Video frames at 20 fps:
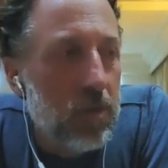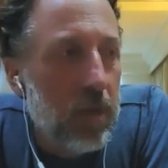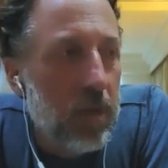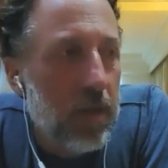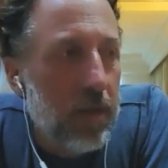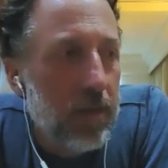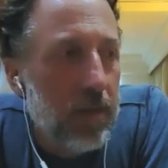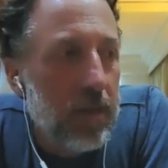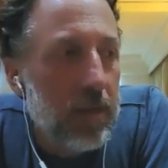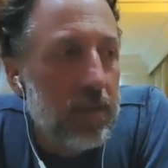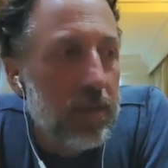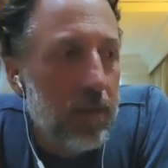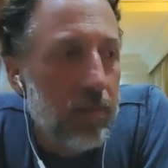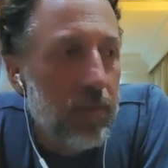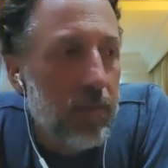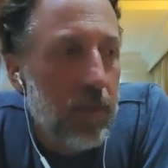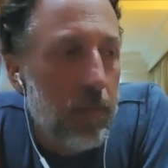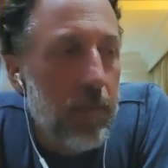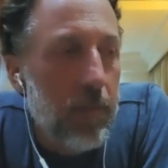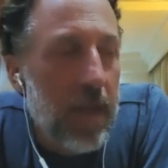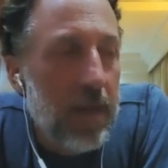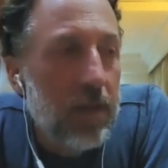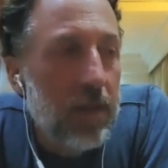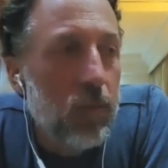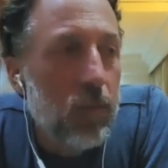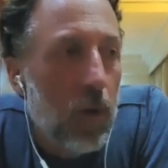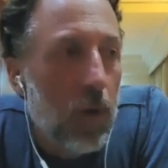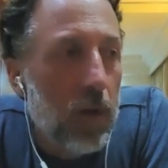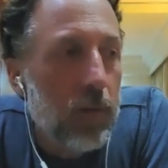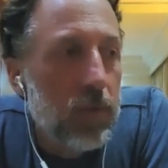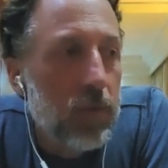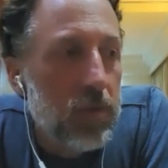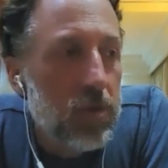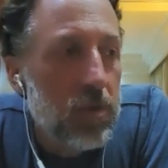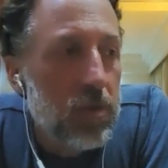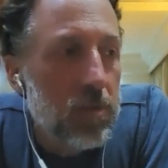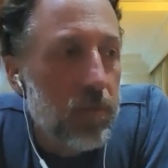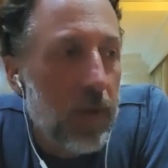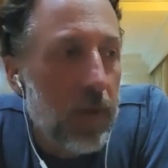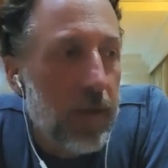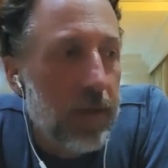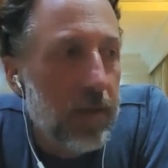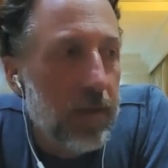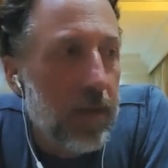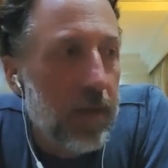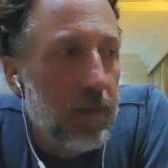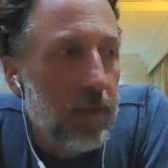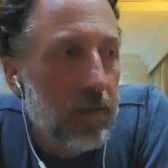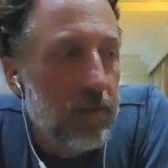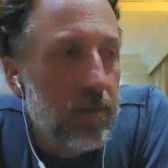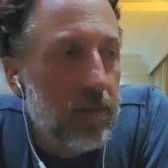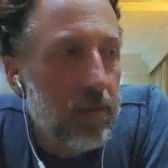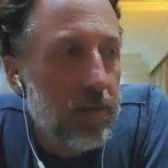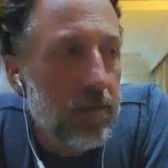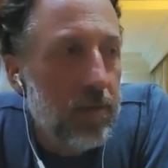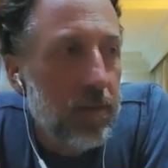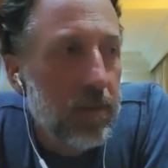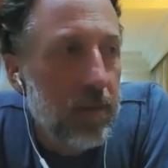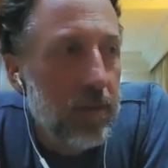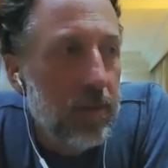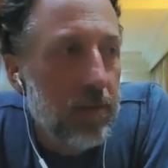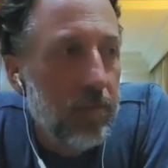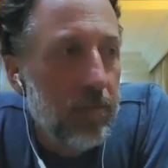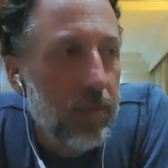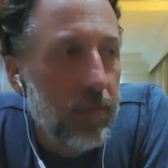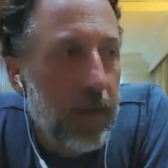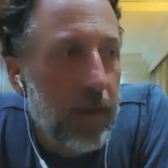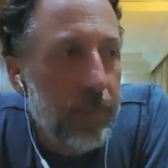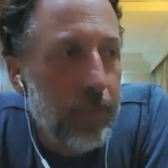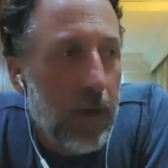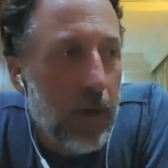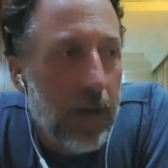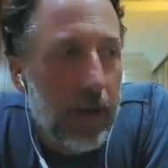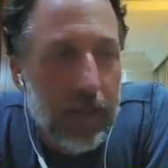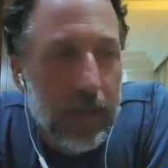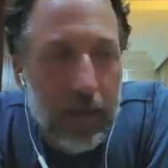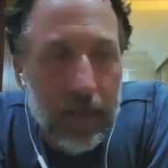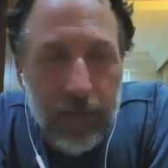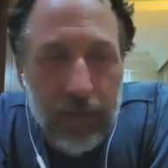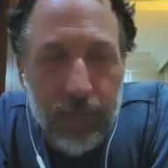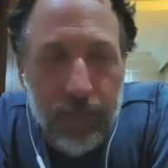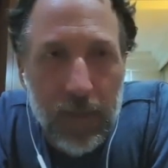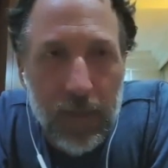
I think that the main one was just my body